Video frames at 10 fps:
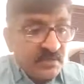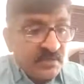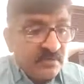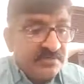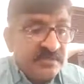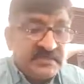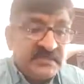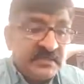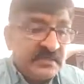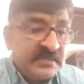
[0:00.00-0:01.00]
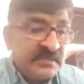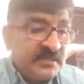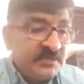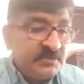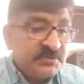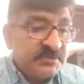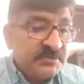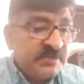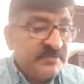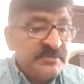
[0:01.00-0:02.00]
oropharyngeal,
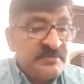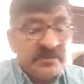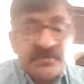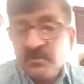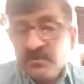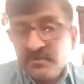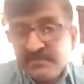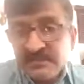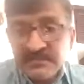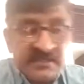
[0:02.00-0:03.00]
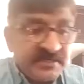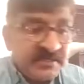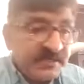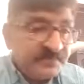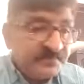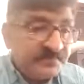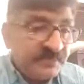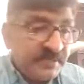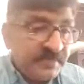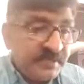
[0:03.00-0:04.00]
posteriorly may spread to the oropharyngeal area,
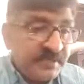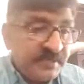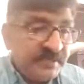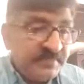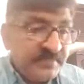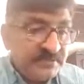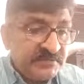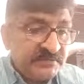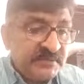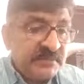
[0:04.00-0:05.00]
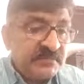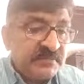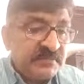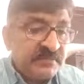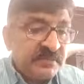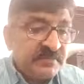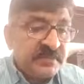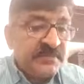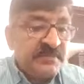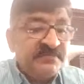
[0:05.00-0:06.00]
medially the base of the tongue,
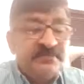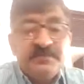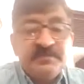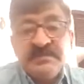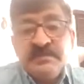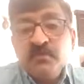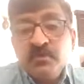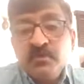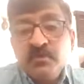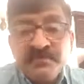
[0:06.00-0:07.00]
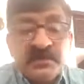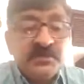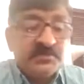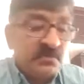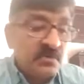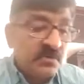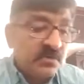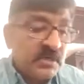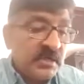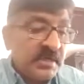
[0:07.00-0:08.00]
making the patient more difficult to
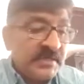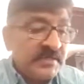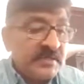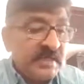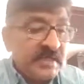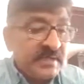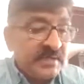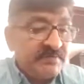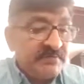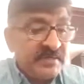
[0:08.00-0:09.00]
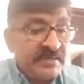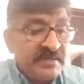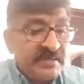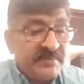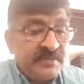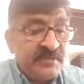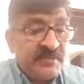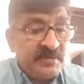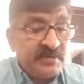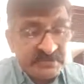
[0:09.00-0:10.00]
swallow, and finally end up in
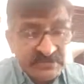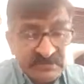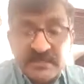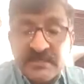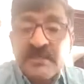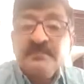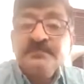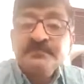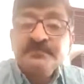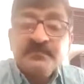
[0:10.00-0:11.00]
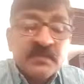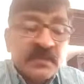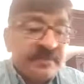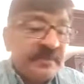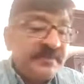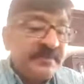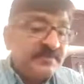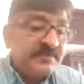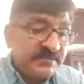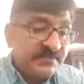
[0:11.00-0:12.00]
Ludwig's angina, maybe a
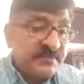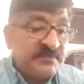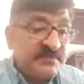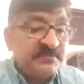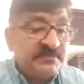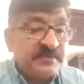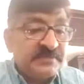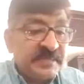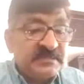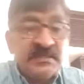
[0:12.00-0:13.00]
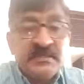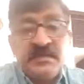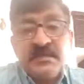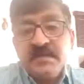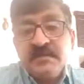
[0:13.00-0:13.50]
space infection of submaxillary